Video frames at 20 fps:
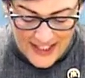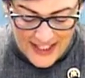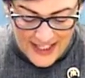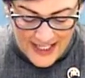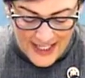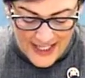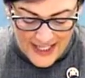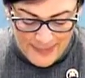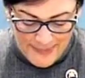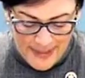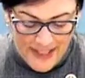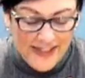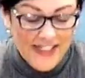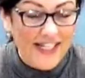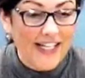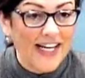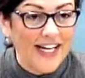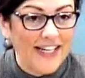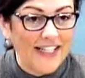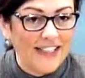and then
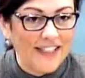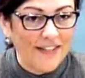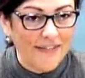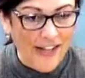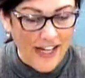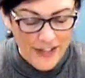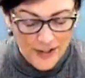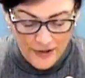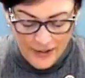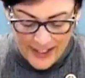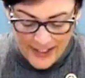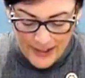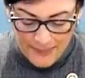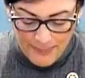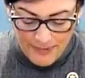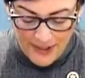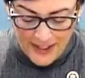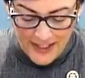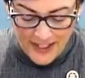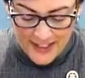got into value-added
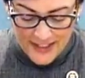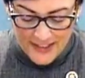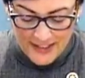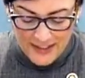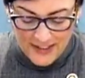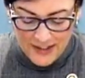products.